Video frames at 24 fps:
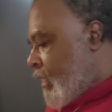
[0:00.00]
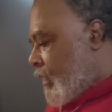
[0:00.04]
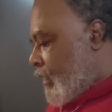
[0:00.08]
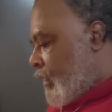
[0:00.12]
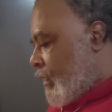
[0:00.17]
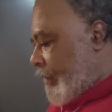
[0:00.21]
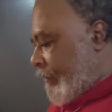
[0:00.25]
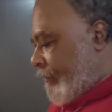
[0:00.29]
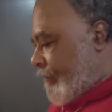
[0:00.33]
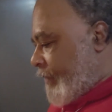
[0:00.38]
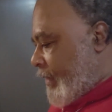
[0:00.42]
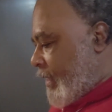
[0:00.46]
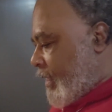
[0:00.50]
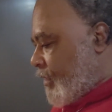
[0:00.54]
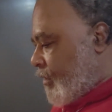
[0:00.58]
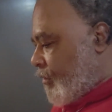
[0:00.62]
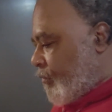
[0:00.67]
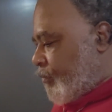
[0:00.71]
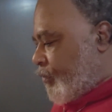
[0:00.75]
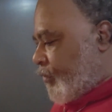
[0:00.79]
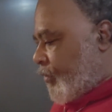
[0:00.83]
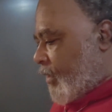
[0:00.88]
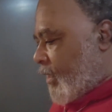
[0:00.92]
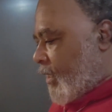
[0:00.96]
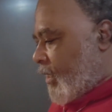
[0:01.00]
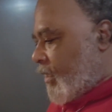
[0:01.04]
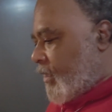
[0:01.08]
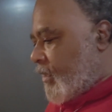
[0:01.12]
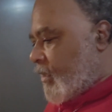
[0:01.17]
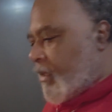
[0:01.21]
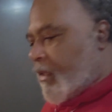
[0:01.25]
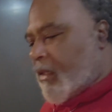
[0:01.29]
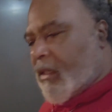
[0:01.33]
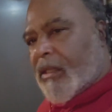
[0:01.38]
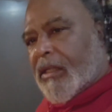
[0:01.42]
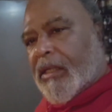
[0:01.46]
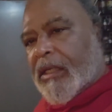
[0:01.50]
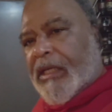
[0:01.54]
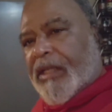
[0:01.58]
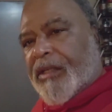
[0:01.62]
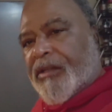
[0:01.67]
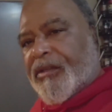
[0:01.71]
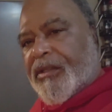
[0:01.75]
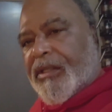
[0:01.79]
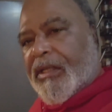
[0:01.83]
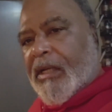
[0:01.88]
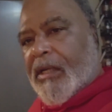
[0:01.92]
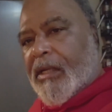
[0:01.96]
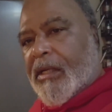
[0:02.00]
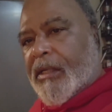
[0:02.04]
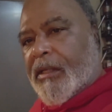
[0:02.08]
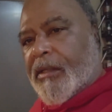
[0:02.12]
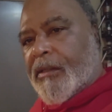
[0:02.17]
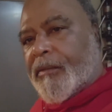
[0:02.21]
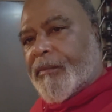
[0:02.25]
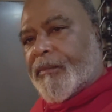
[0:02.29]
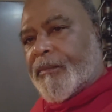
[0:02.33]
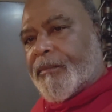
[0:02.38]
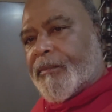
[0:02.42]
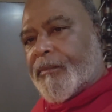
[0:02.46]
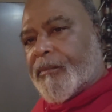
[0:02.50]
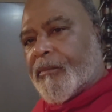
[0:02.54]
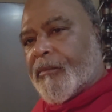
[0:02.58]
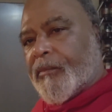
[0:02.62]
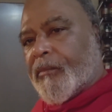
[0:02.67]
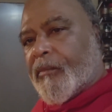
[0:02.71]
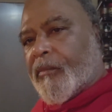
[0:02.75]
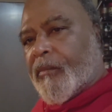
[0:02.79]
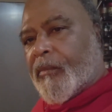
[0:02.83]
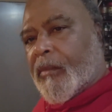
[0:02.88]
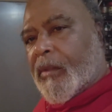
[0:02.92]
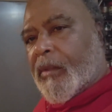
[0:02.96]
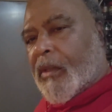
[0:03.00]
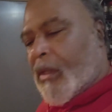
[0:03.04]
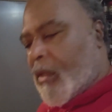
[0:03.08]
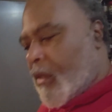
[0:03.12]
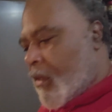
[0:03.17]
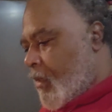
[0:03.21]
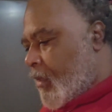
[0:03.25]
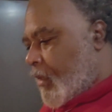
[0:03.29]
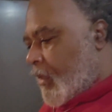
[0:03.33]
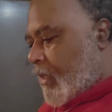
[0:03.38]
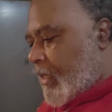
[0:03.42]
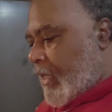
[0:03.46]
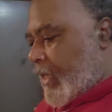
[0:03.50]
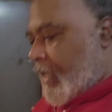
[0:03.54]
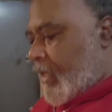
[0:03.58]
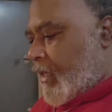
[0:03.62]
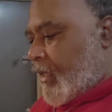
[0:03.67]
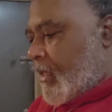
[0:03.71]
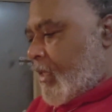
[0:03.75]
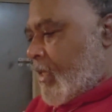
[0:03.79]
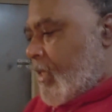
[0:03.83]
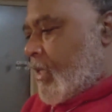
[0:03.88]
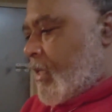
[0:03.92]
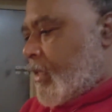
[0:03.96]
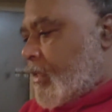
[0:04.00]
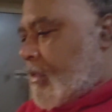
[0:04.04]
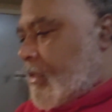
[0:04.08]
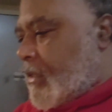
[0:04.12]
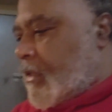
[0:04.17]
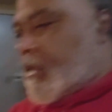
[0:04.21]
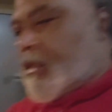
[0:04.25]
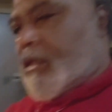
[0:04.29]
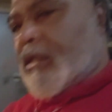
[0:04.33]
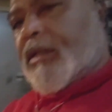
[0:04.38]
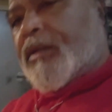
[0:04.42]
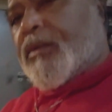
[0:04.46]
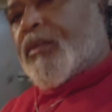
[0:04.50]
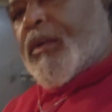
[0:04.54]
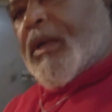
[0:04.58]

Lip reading: The final product is done. Okay, this is